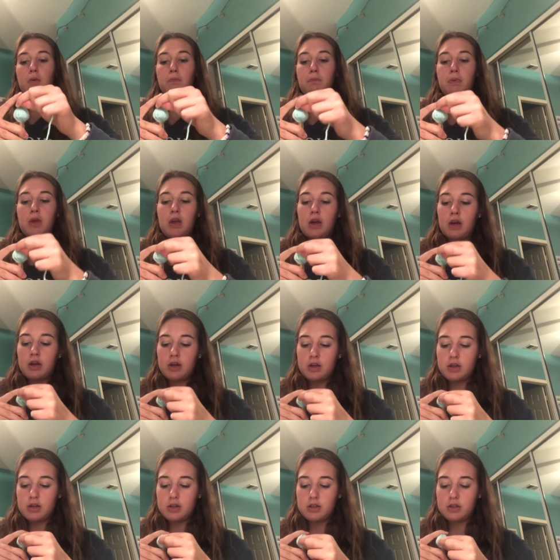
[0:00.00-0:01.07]

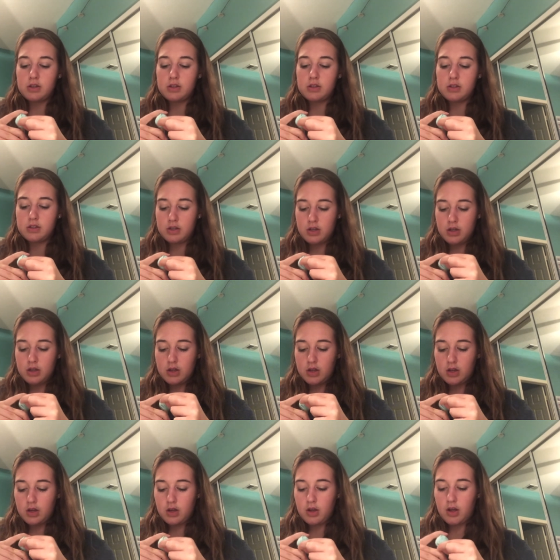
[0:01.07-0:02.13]
because
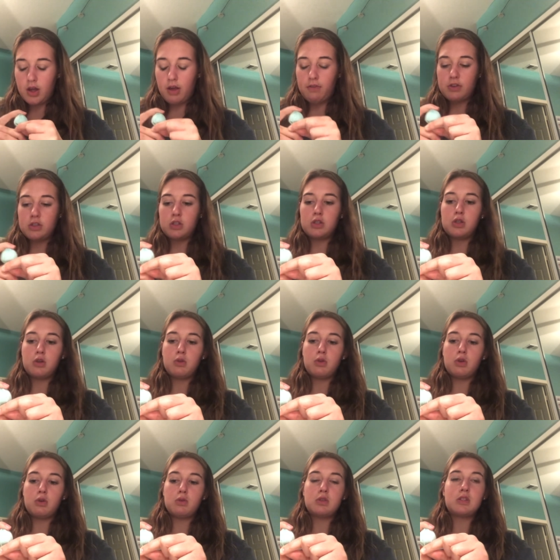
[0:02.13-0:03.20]
if it's too
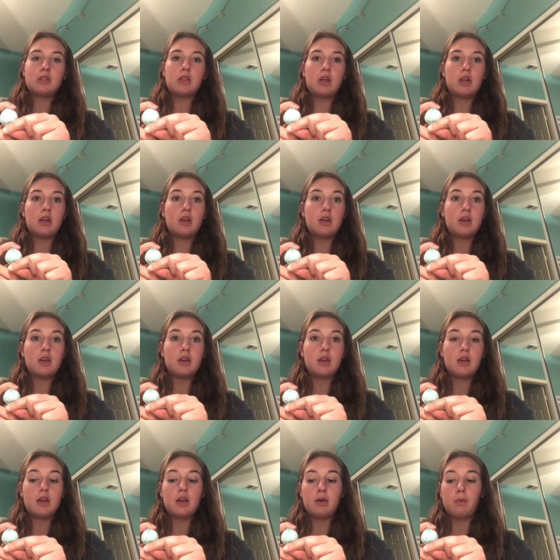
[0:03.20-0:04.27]
loose, then
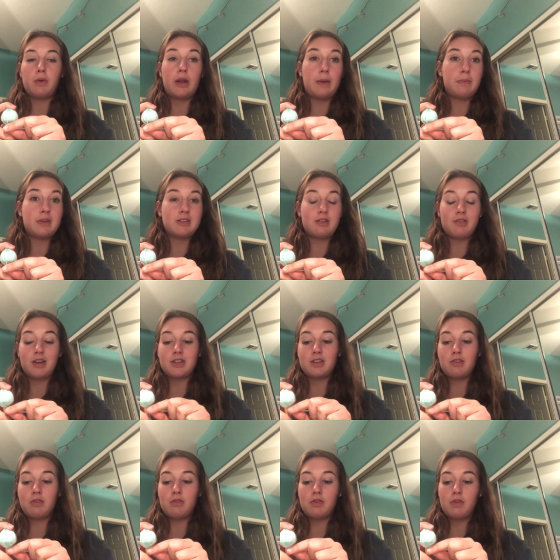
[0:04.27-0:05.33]
it will not be as
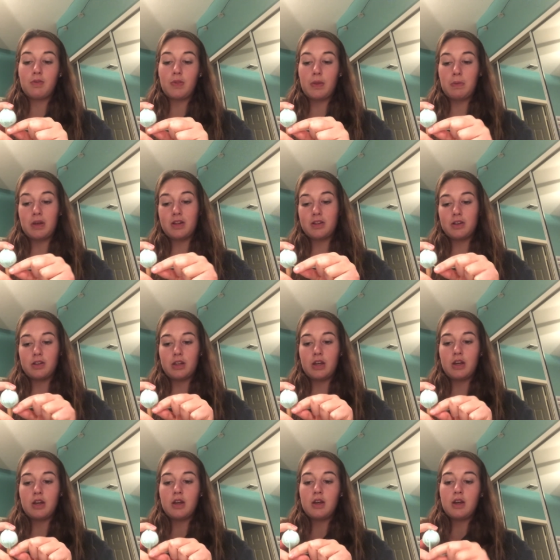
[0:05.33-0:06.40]
effective. I mean,
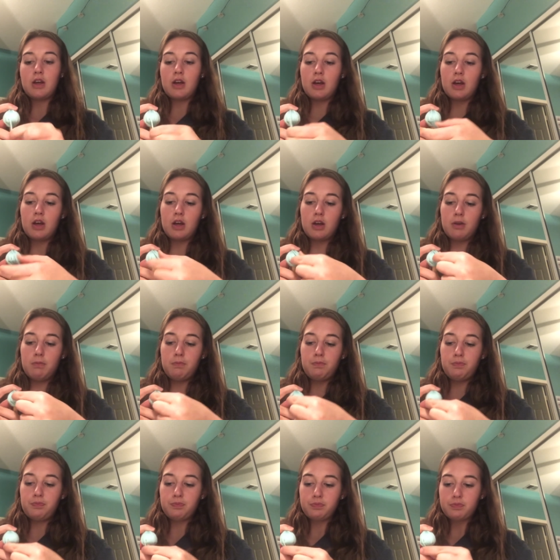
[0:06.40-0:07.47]
clearly.
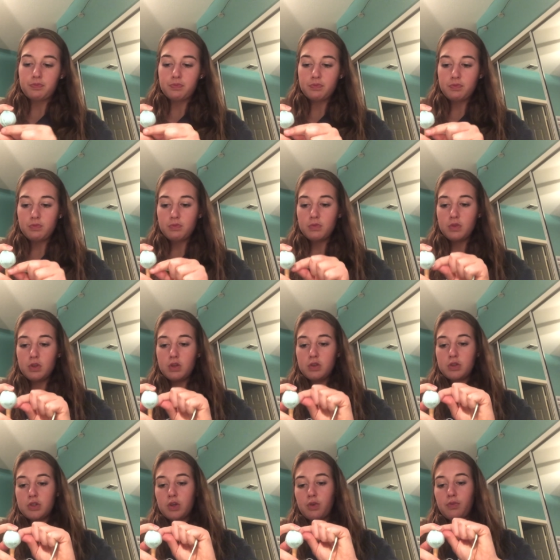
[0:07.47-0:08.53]

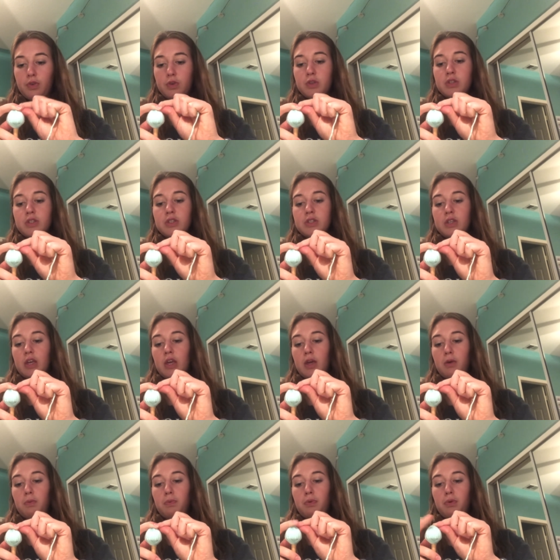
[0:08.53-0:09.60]
So if you just
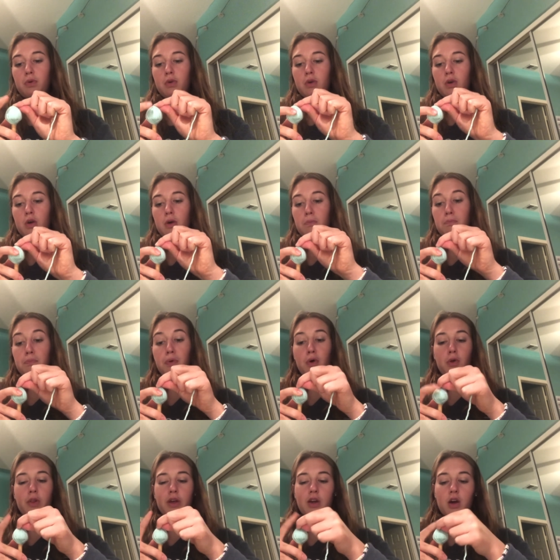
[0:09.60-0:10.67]
keep
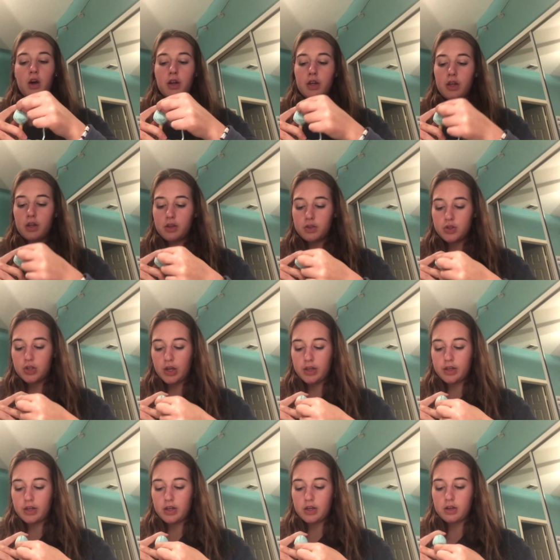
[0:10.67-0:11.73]
pulling on it
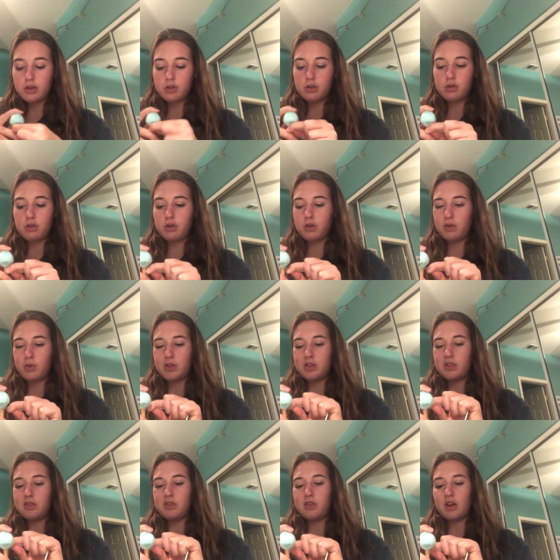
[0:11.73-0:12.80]
gently, or I mean,
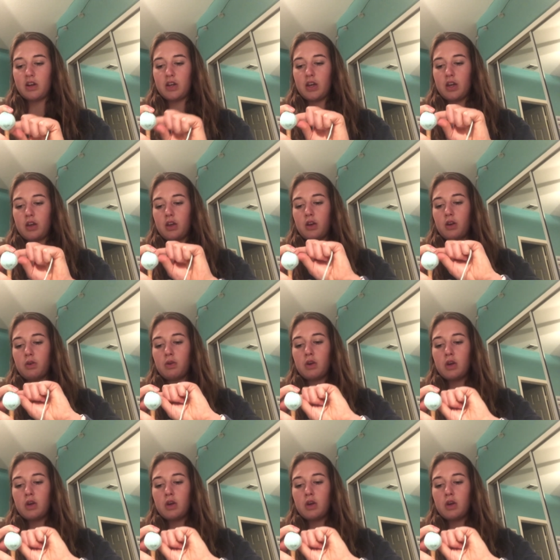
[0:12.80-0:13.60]
tugging, you know,